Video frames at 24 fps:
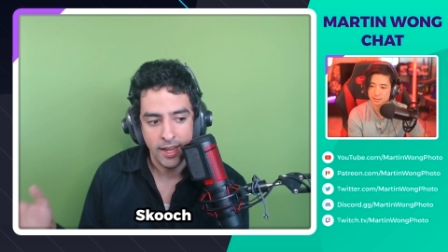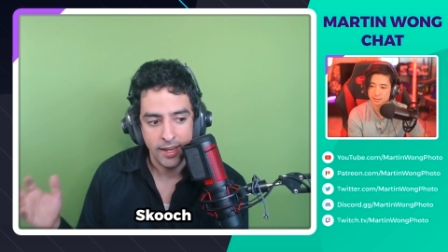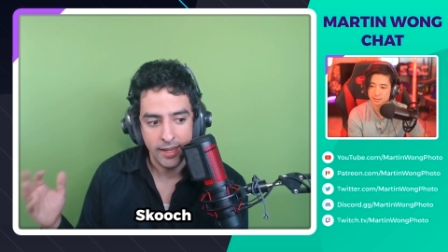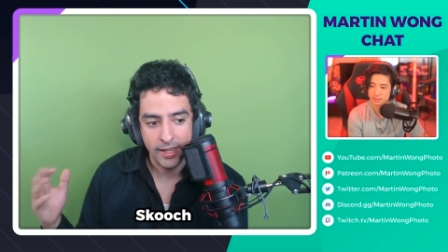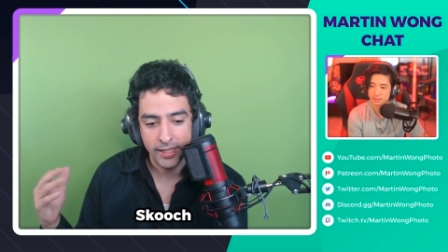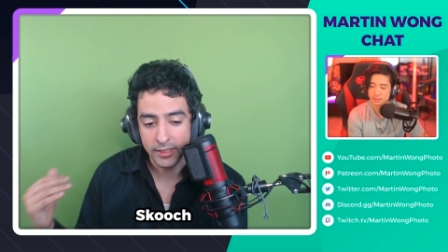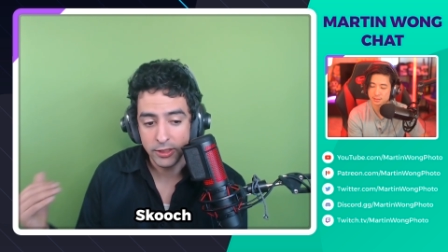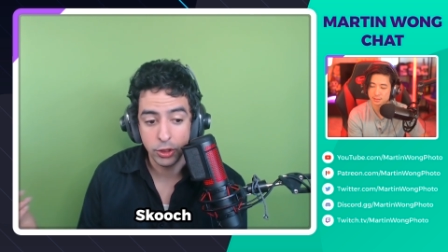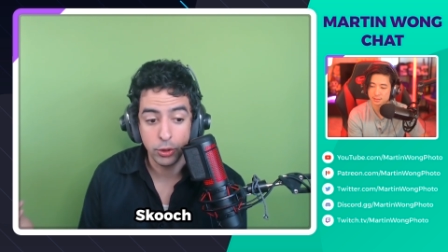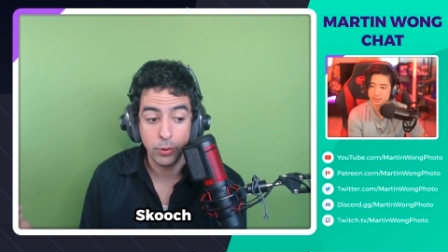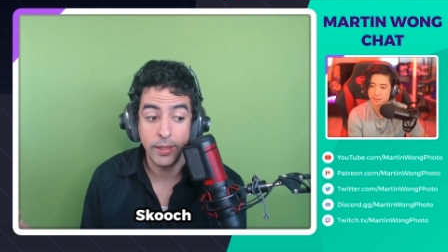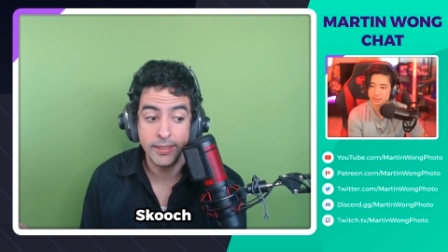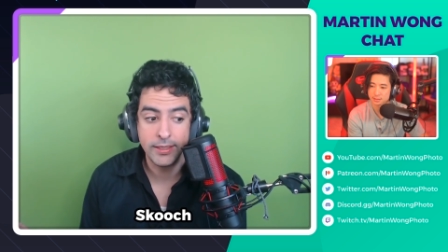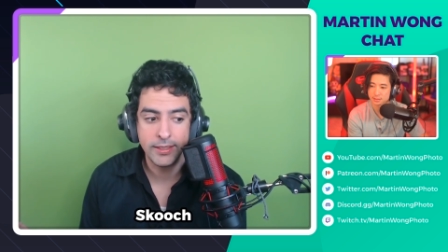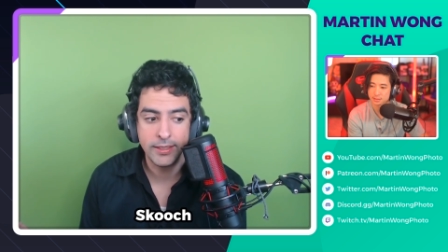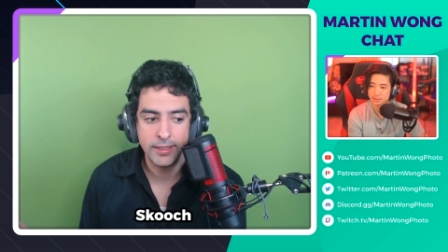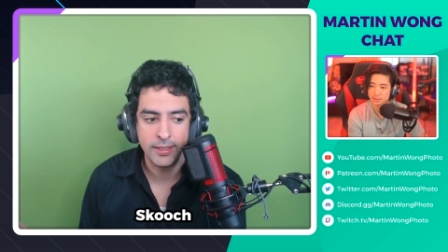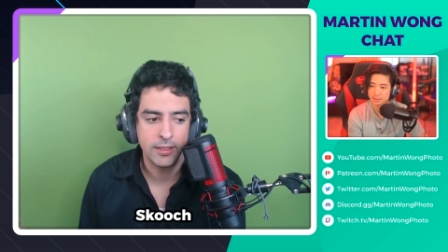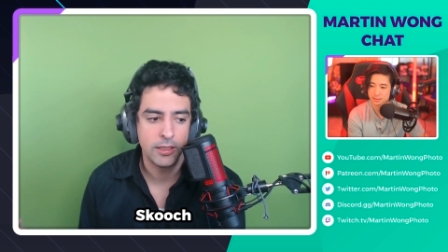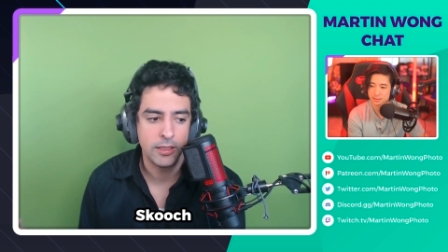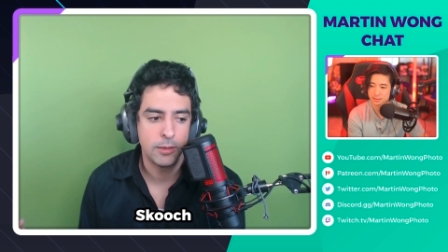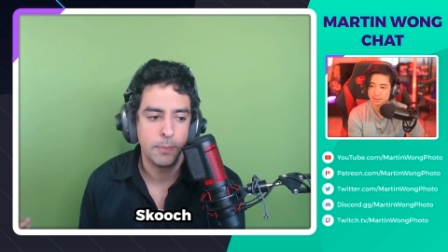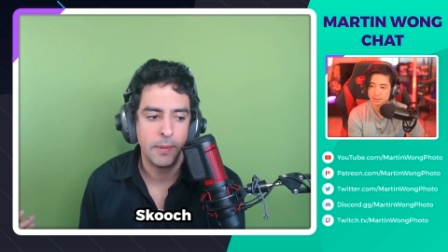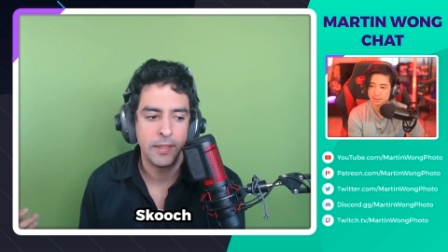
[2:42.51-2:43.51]
it's crazy
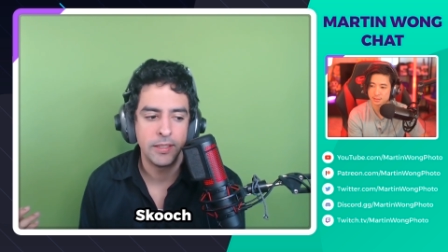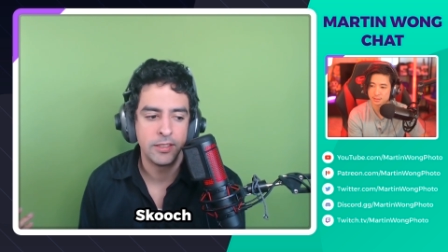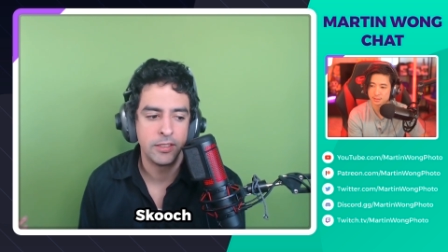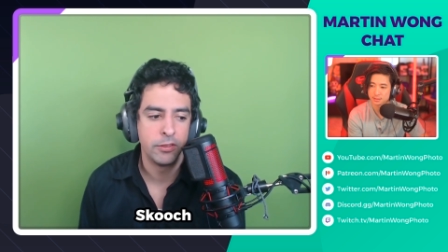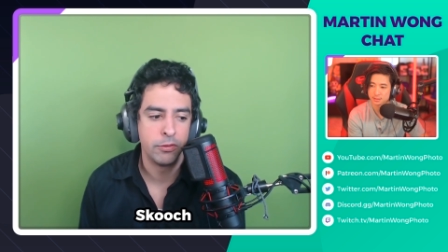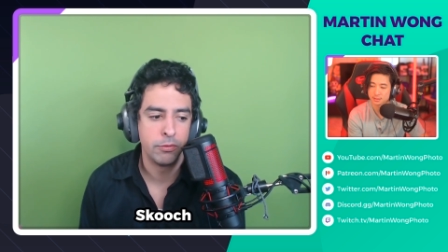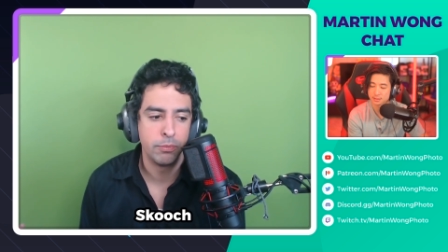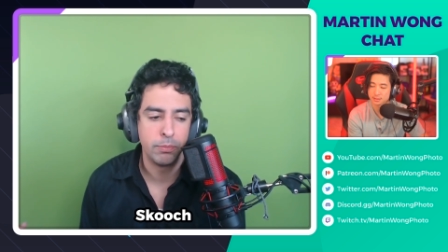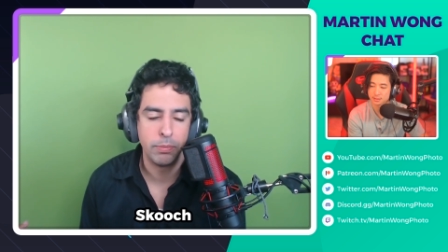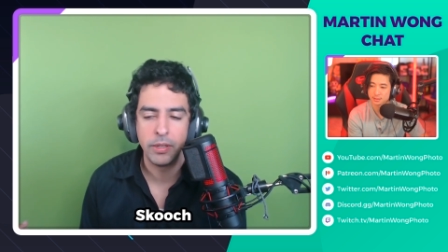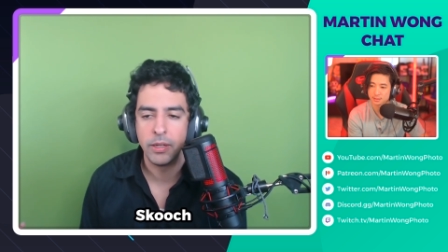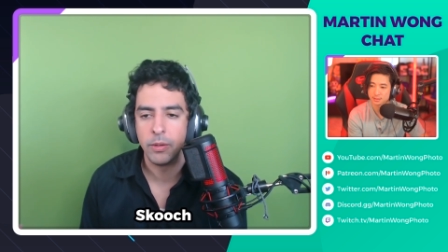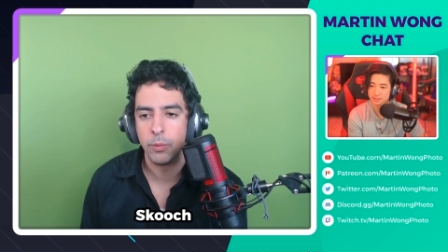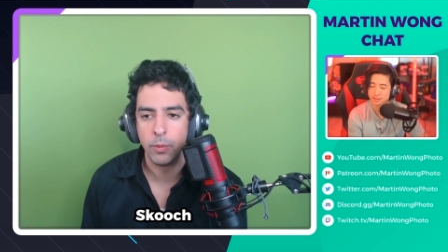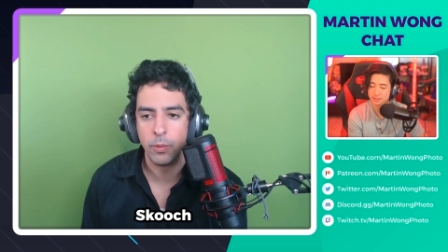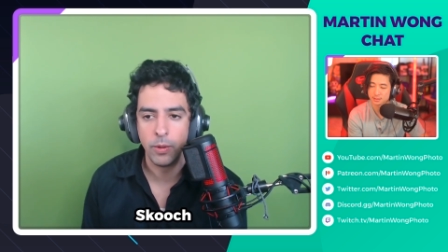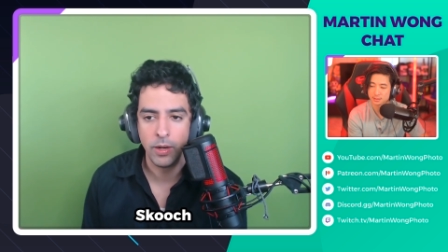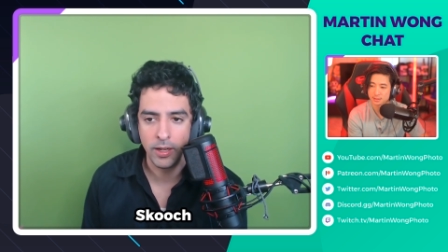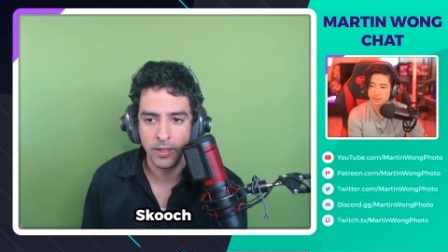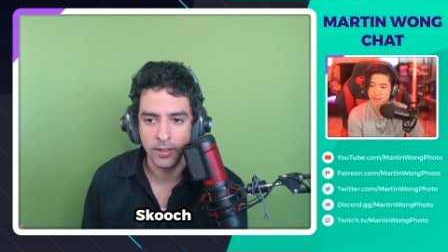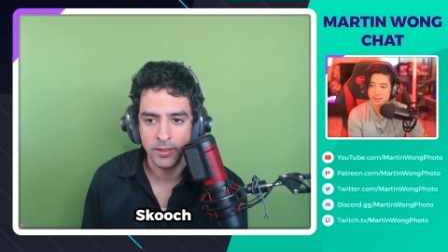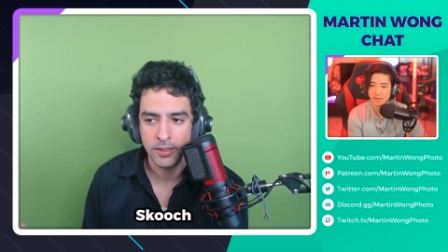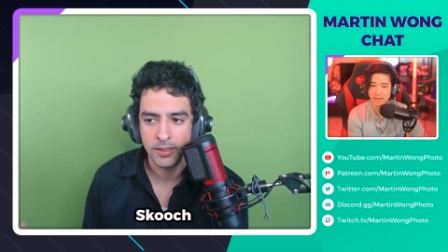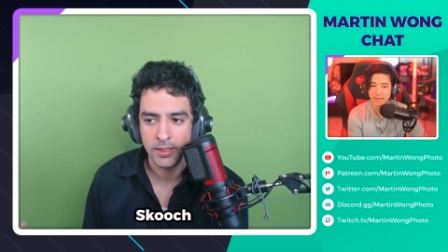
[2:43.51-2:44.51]
expensive, but it
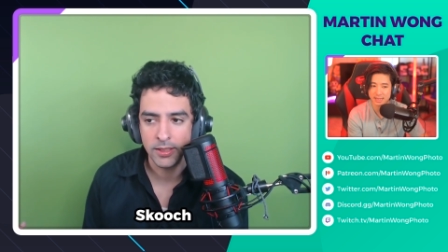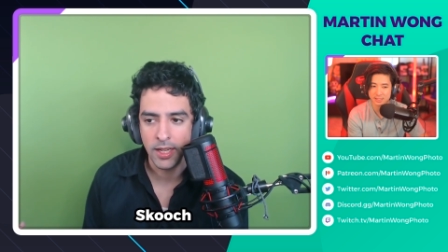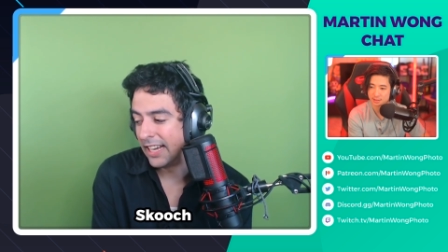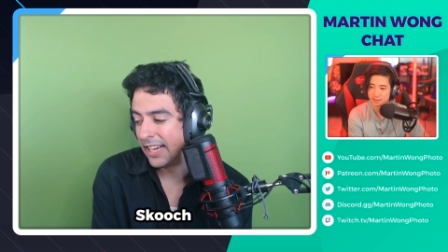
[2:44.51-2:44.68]
works.